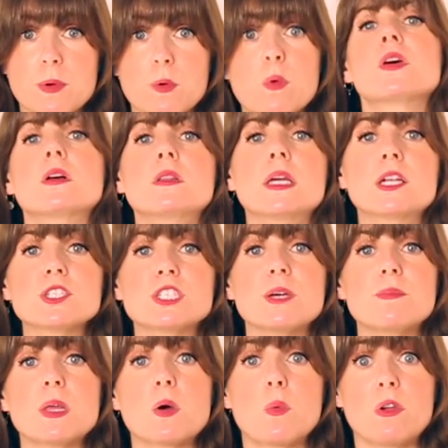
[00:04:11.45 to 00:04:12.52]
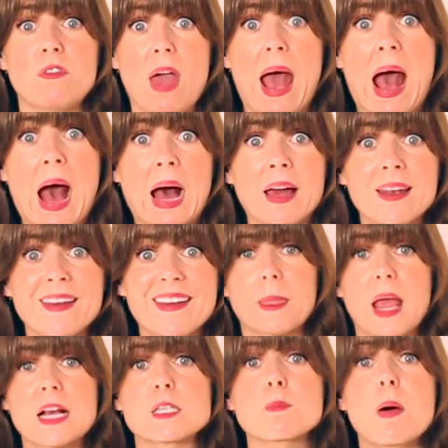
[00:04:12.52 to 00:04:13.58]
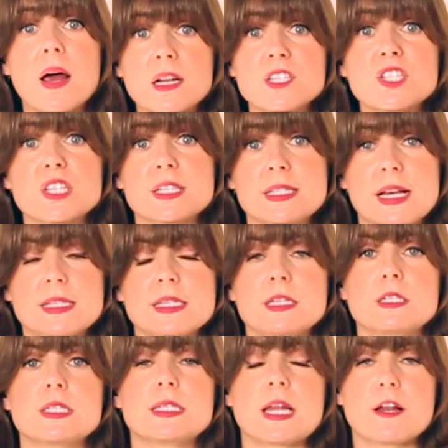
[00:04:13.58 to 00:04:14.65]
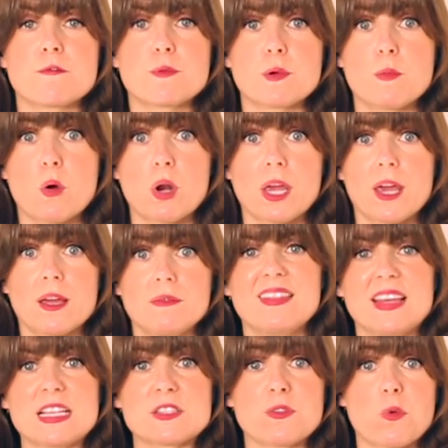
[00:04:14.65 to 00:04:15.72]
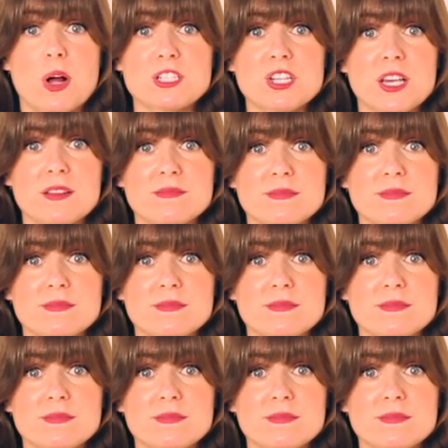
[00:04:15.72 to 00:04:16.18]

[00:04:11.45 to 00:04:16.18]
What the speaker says: And the leadership that we've had has punished success instead of promoting it. Thanks for watching.